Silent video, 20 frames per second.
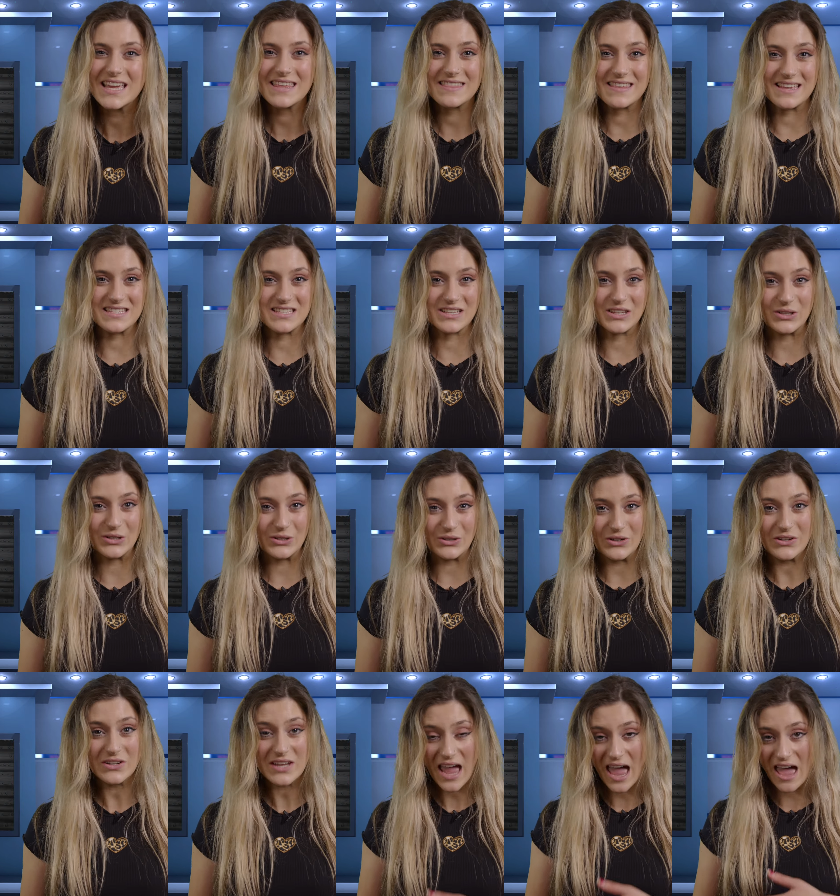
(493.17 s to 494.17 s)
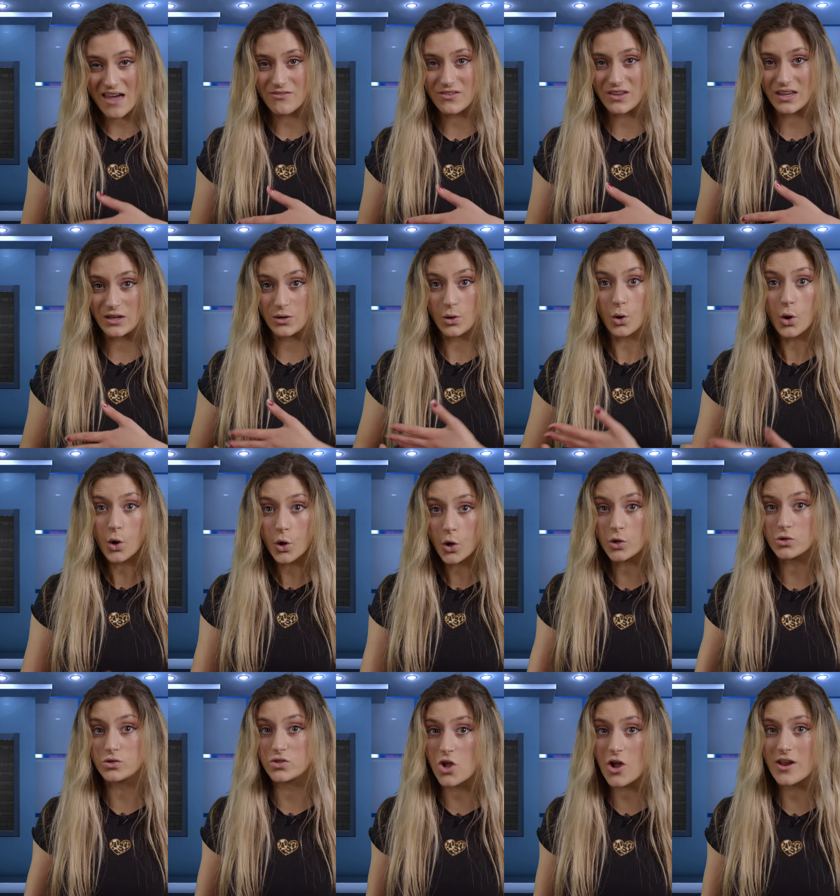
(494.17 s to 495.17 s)
These include having an
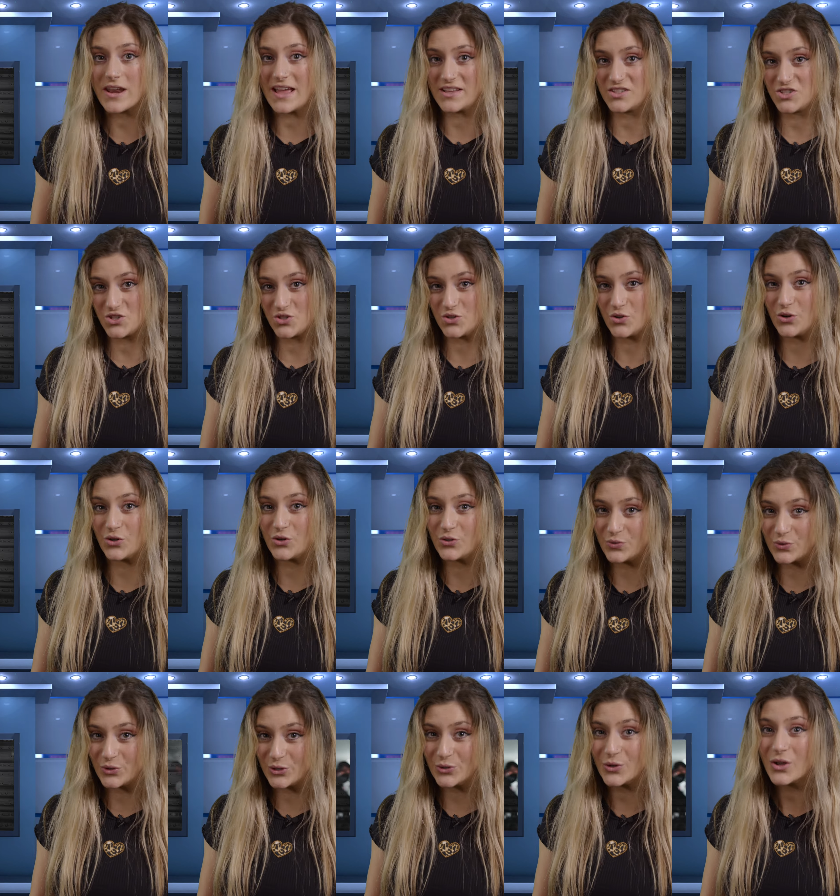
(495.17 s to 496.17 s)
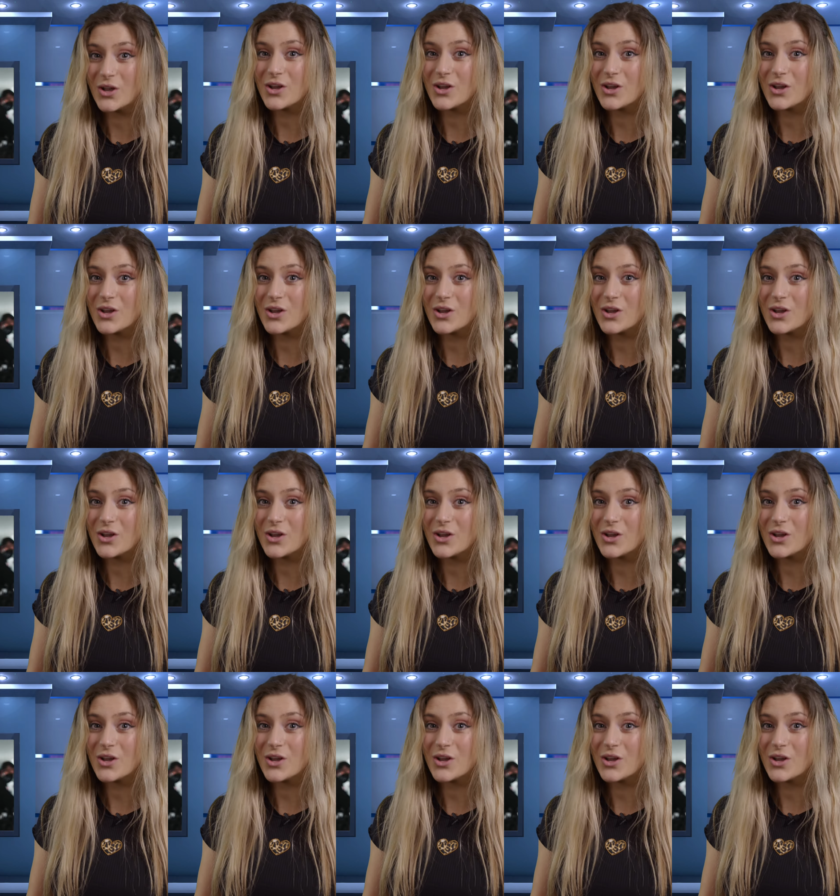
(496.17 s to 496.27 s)
all non-astronaut crew